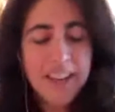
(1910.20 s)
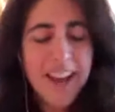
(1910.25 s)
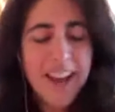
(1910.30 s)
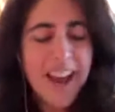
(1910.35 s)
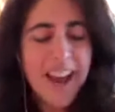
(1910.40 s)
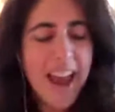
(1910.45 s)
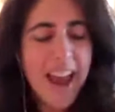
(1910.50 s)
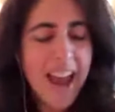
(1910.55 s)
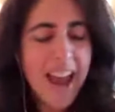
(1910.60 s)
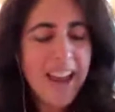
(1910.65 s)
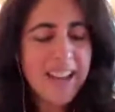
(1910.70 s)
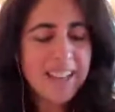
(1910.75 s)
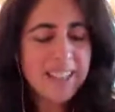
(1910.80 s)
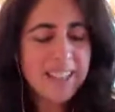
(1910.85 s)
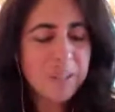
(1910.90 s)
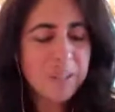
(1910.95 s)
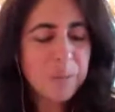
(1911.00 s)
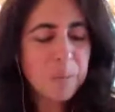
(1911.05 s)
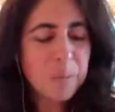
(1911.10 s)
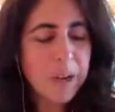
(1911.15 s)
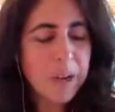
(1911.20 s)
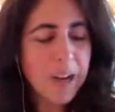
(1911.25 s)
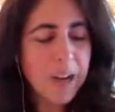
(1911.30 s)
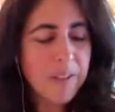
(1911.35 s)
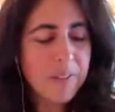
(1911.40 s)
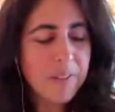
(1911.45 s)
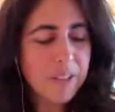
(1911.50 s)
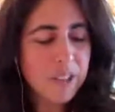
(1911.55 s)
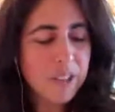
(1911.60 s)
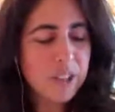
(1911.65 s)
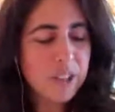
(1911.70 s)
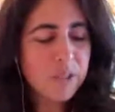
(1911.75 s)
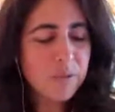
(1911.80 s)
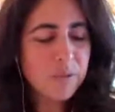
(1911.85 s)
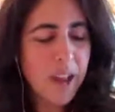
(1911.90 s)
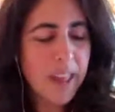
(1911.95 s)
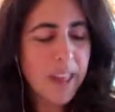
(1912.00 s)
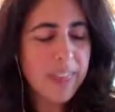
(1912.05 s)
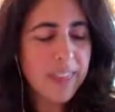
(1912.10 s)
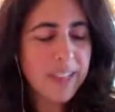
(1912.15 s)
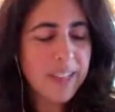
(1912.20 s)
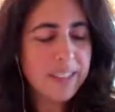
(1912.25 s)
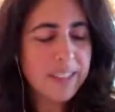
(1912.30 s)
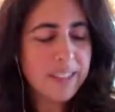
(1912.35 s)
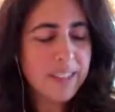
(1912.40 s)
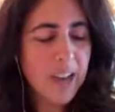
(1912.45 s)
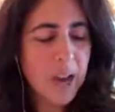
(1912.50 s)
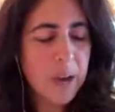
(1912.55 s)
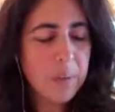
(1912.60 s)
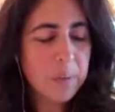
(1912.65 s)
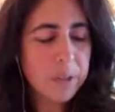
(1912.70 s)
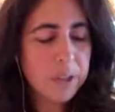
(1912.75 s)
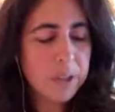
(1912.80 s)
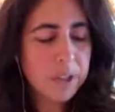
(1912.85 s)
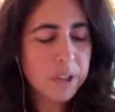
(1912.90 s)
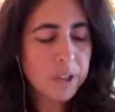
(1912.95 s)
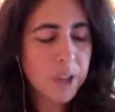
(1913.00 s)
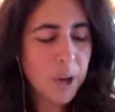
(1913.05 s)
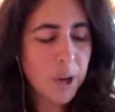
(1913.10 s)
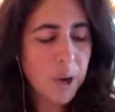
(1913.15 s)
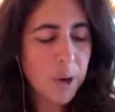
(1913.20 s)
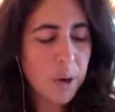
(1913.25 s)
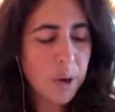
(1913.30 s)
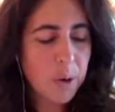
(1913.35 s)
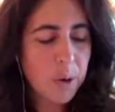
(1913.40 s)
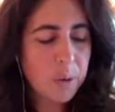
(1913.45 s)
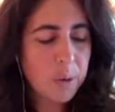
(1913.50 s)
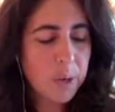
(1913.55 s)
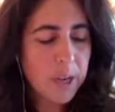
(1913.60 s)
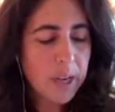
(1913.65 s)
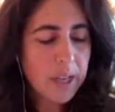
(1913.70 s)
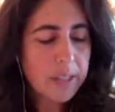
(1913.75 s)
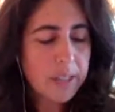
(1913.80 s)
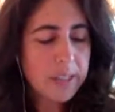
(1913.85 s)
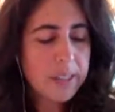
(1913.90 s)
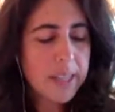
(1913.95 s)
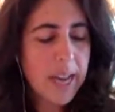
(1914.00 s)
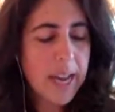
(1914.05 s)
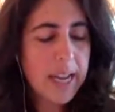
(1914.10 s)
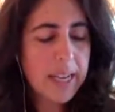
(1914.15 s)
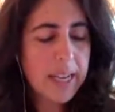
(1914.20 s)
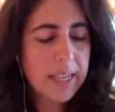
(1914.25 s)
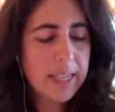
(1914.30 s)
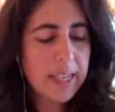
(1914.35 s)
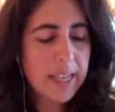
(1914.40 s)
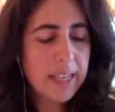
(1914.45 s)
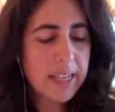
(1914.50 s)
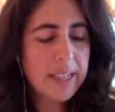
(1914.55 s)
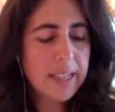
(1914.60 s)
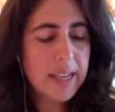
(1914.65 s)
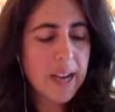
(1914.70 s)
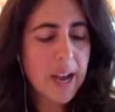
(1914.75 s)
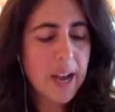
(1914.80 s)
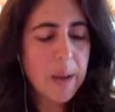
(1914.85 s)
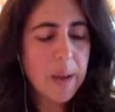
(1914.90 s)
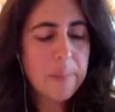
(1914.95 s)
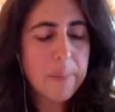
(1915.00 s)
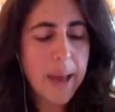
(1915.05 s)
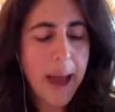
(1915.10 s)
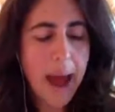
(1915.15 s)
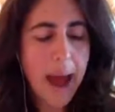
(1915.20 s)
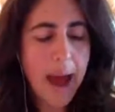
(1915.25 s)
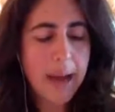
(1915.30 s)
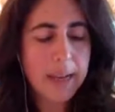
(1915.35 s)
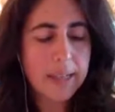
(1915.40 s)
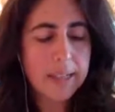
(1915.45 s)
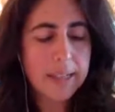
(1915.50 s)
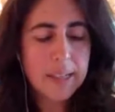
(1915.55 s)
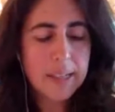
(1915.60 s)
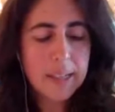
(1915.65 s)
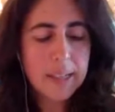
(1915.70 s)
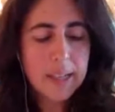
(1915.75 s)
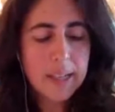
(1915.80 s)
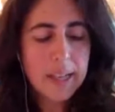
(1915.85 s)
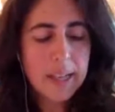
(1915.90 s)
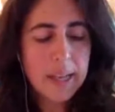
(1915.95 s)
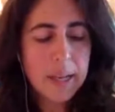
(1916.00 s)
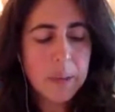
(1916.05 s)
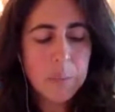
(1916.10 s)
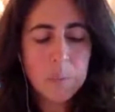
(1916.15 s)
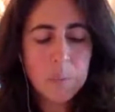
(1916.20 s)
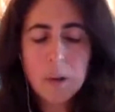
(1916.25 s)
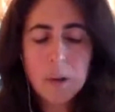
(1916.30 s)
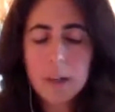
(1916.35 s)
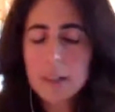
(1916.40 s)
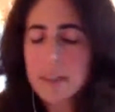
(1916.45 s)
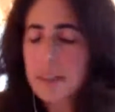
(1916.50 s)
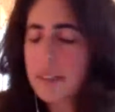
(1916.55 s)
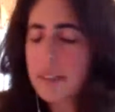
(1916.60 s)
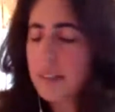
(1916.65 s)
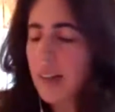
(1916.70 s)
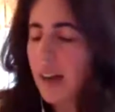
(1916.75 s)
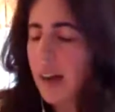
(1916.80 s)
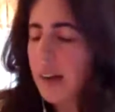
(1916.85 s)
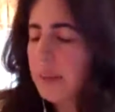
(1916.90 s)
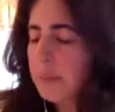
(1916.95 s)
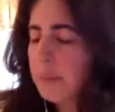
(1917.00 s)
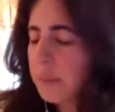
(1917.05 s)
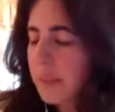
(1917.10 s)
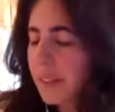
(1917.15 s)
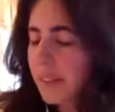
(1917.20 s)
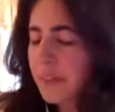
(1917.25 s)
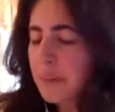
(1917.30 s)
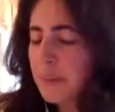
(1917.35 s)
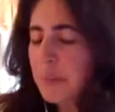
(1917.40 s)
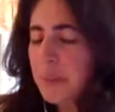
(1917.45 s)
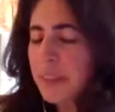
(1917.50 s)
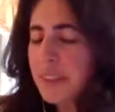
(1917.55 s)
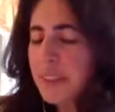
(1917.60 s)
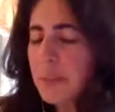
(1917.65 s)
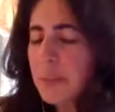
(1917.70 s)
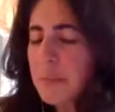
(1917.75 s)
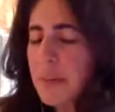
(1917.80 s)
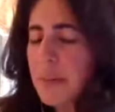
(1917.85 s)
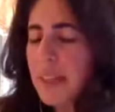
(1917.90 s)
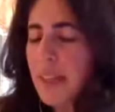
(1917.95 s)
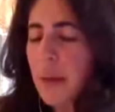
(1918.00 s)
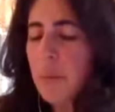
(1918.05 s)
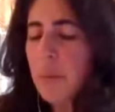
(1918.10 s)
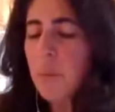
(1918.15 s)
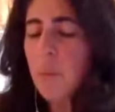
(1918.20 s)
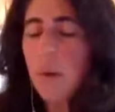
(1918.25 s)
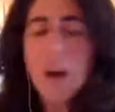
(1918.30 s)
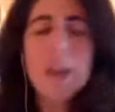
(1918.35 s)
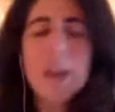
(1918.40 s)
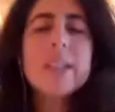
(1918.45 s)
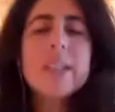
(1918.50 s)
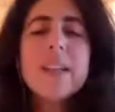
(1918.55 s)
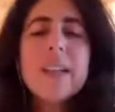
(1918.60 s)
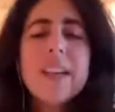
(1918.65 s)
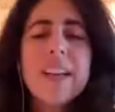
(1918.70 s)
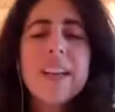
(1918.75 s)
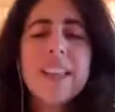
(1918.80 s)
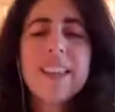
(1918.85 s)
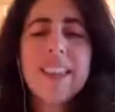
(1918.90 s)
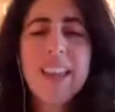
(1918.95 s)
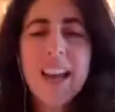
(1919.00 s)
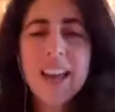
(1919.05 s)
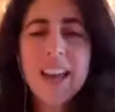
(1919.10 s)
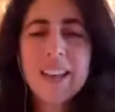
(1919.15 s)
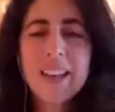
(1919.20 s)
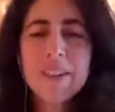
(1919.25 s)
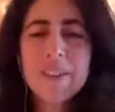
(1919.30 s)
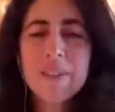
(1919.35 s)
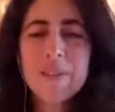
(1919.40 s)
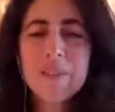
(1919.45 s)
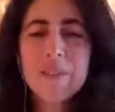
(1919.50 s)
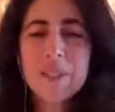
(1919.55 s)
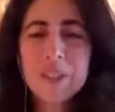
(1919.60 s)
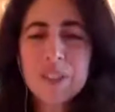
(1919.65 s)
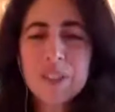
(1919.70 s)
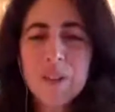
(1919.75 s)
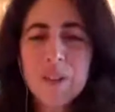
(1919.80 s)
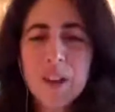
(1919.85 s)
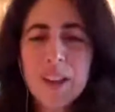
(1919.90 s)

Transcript: And when I first read this, I was so taken aback. It was unbelievable to me that first of all,